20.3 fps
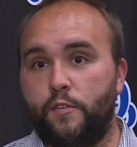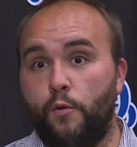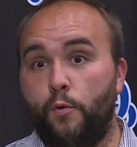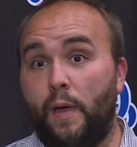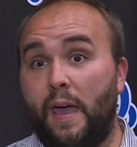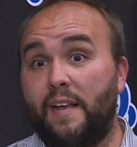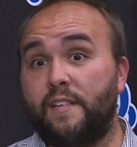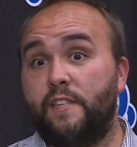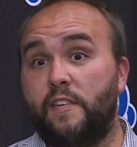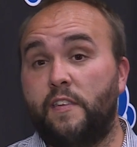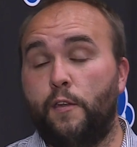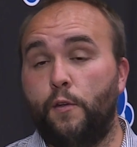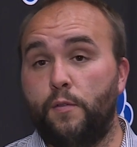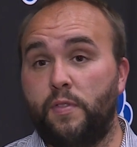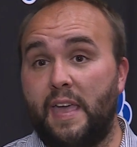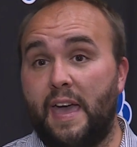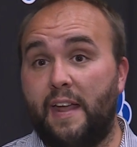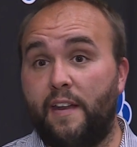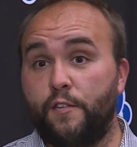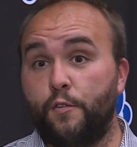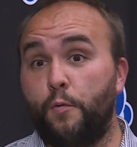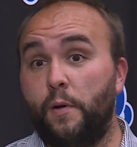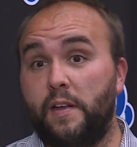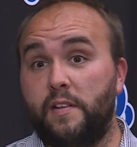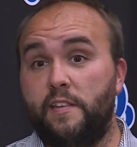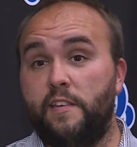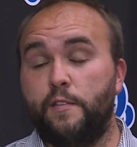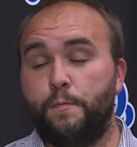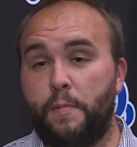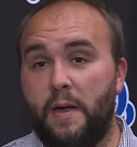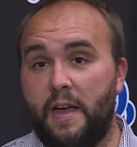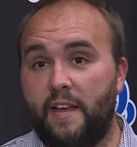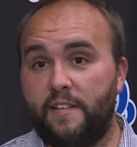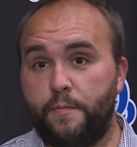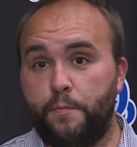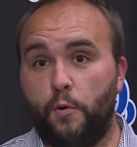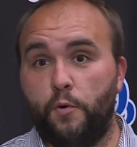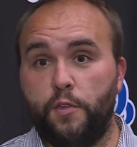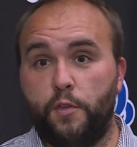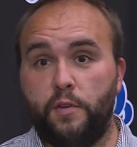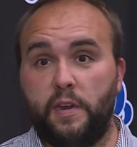to execute that as quickly as
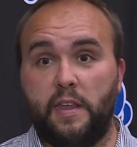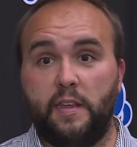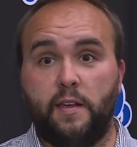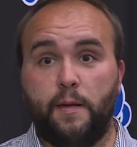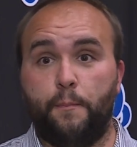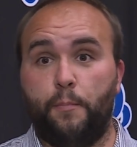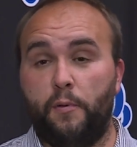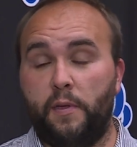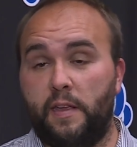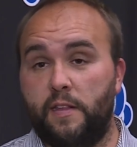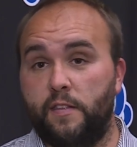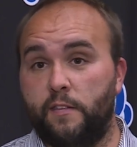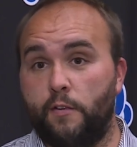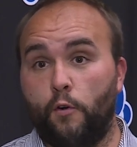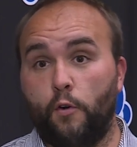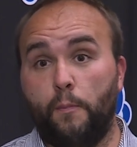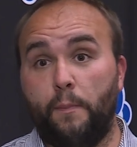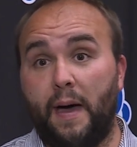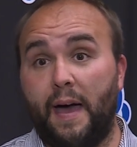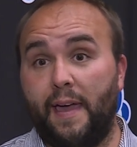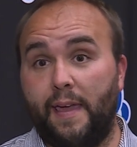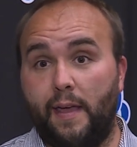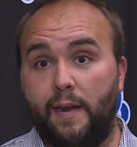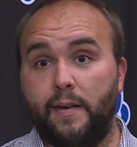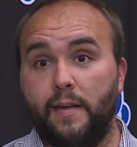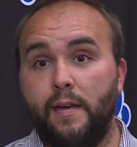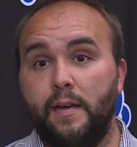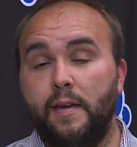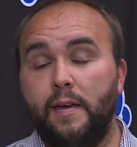possible, you need complete and total buy-in.